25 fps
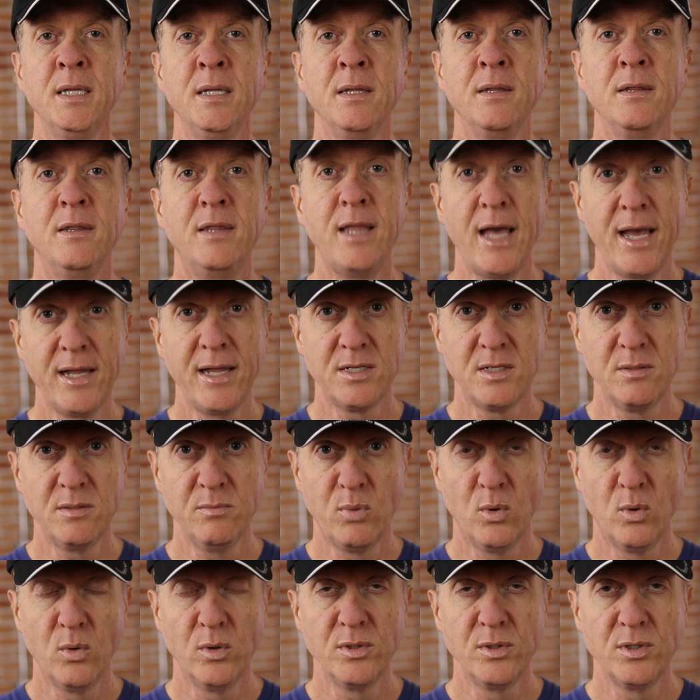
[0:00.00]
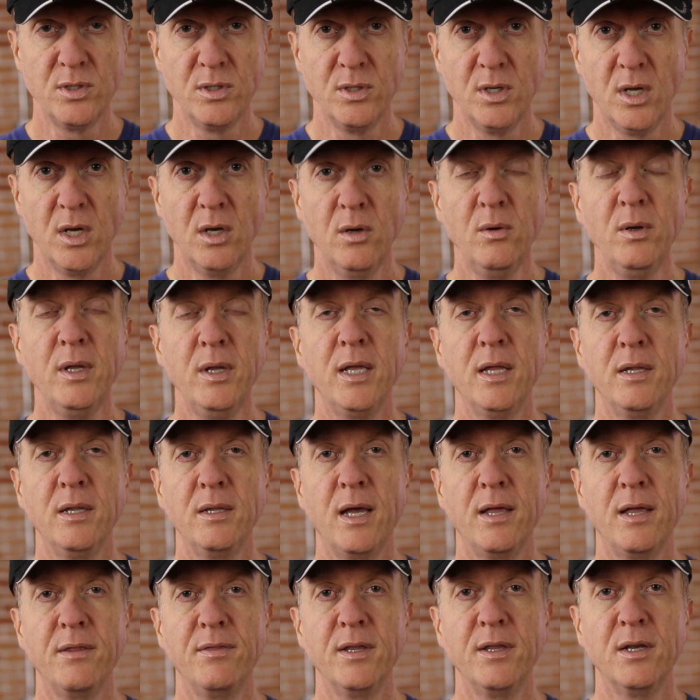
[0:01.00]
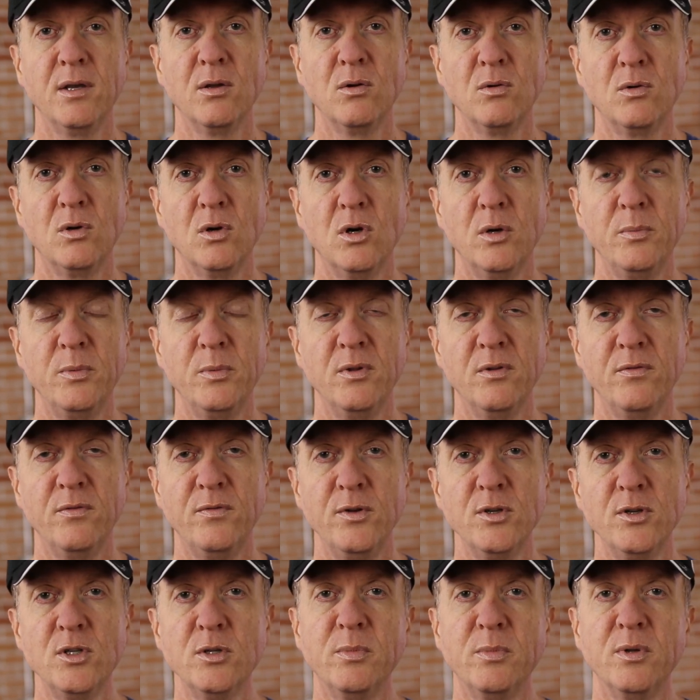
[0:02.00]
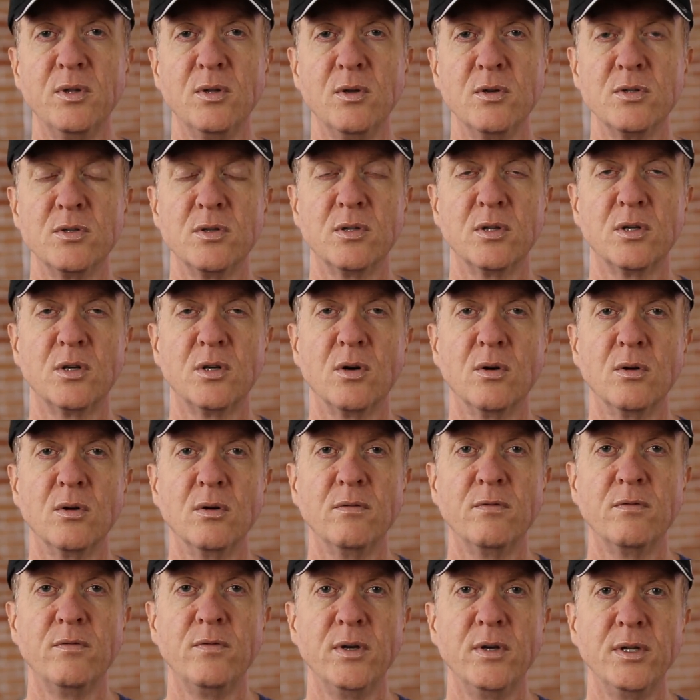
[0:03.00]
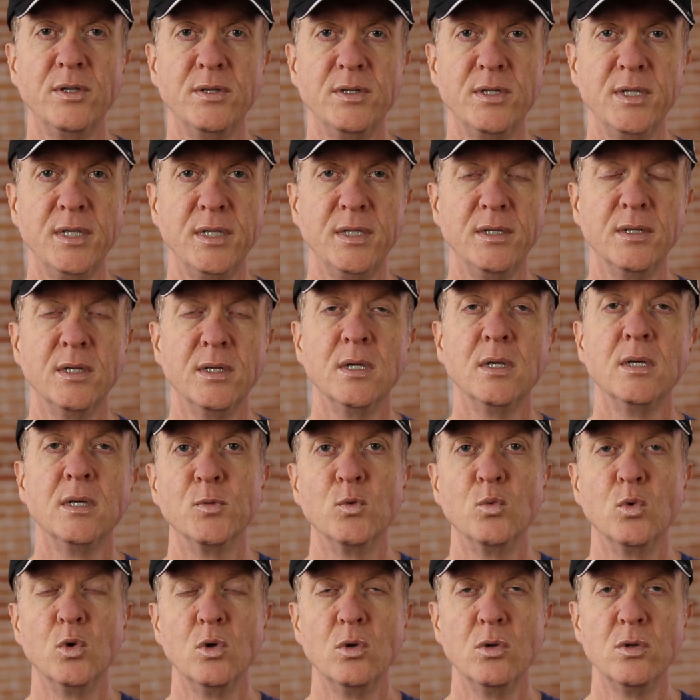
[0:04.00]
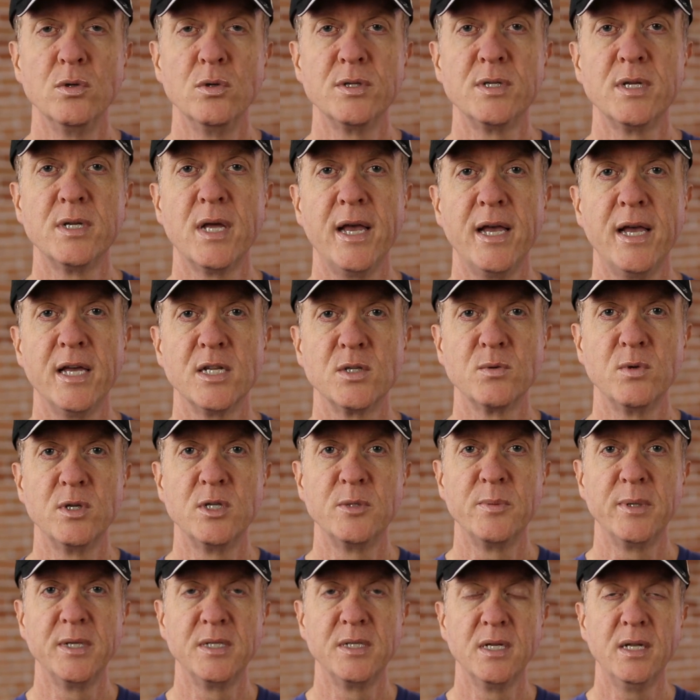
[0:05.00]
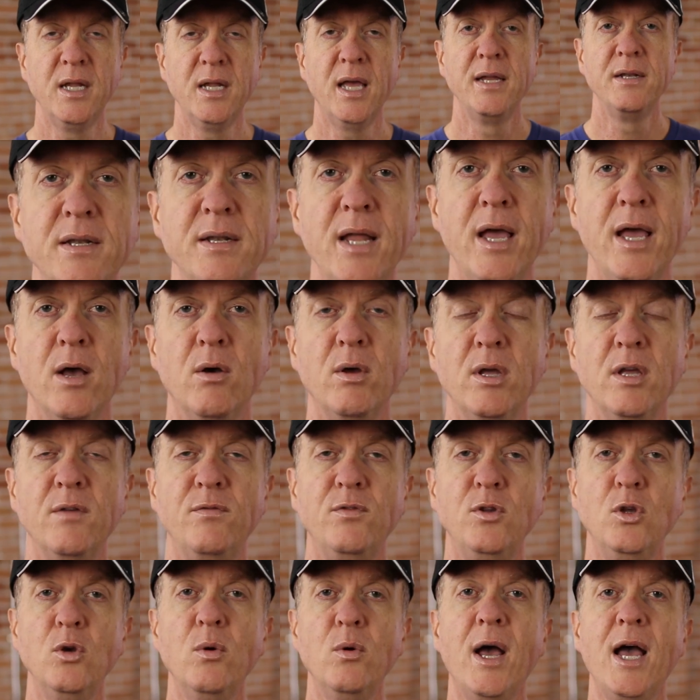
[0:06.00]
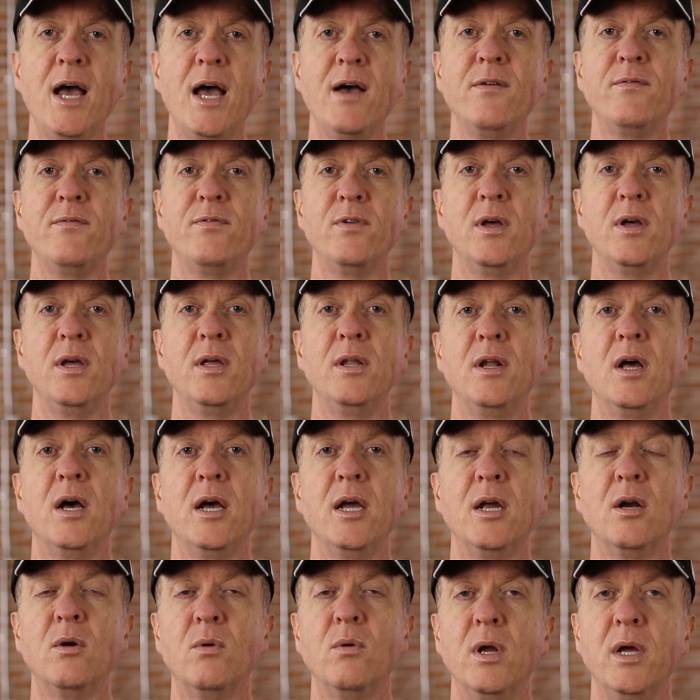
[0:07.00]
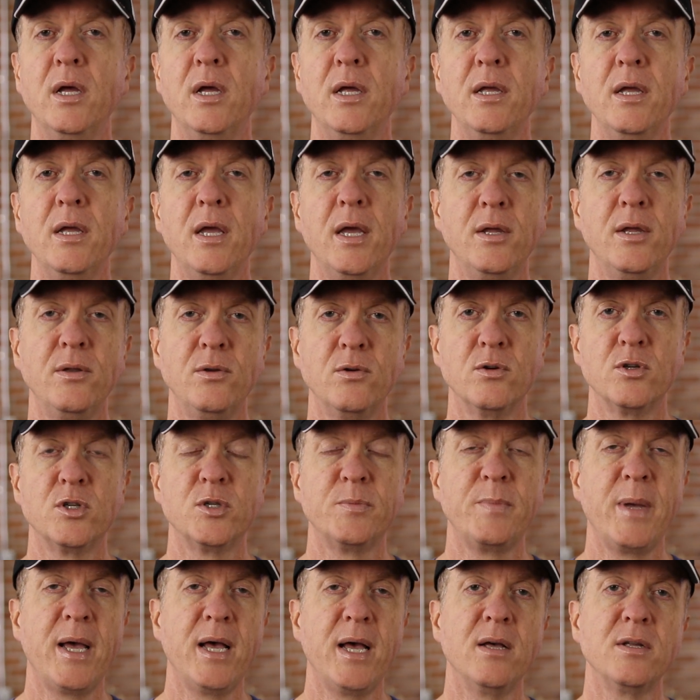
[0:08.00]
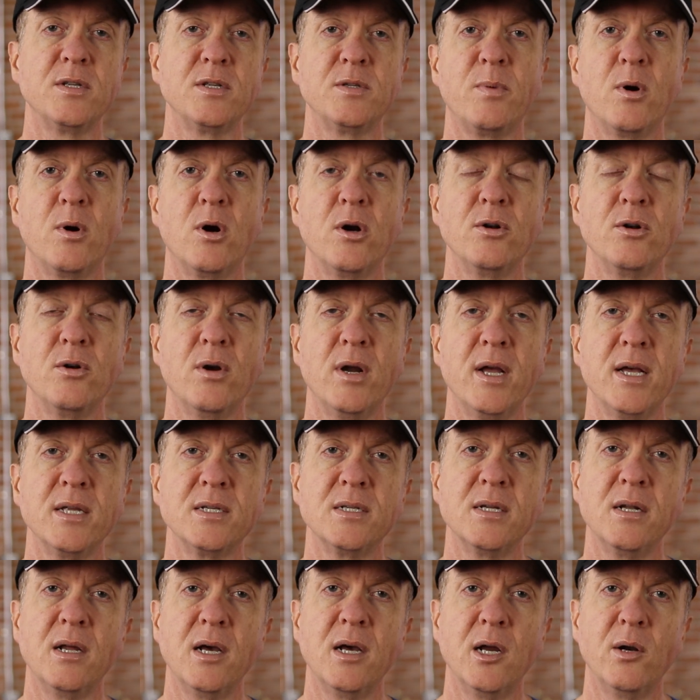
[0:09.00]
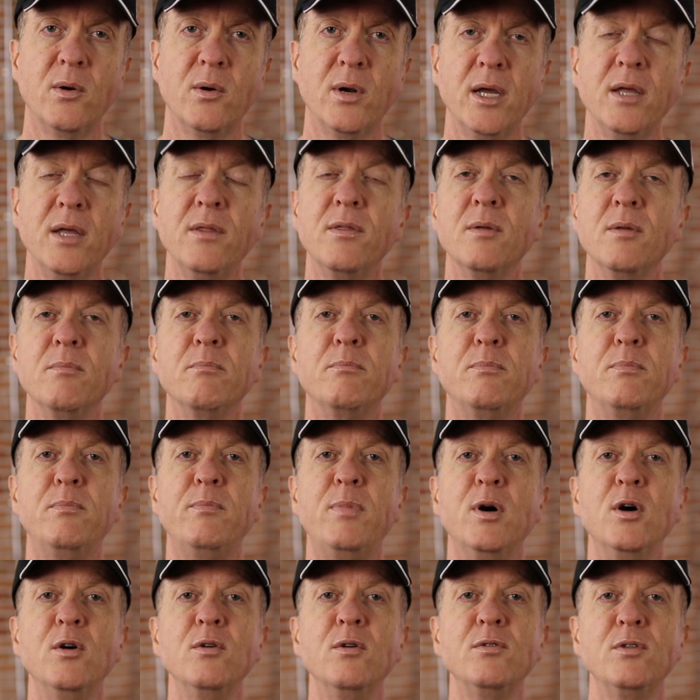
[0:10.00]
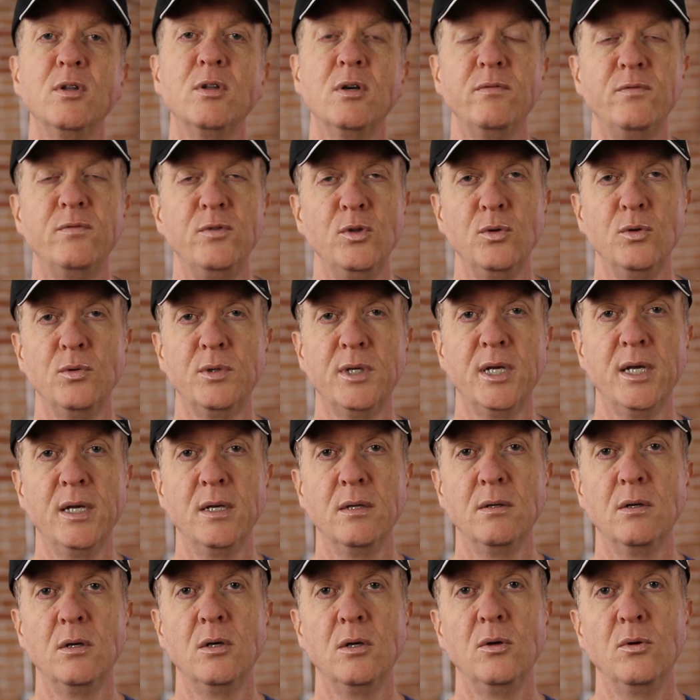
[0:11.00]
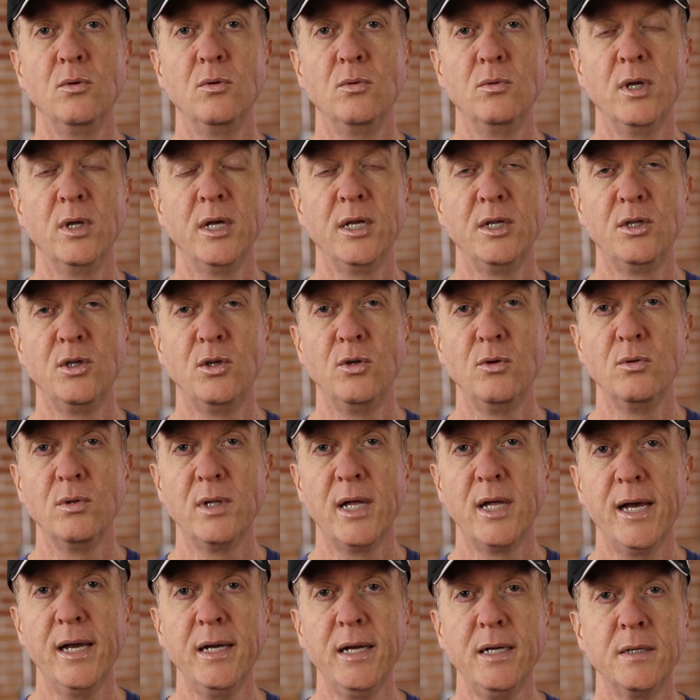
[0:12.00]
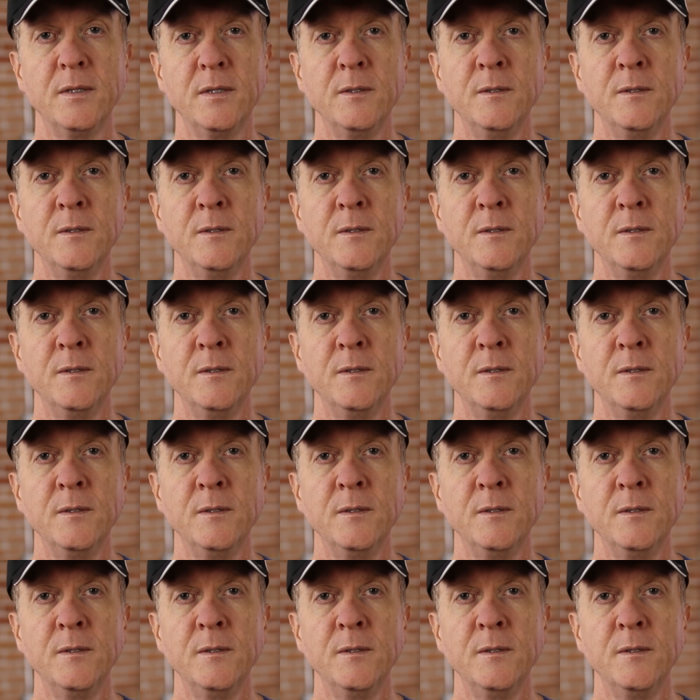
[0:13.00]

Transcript: that's important to know. I think it'll go up in the future, but those are the current funding rules as we speak today. Now, if you have an IRA and your spouse partner has an IRA, then both of you can own a QLAC.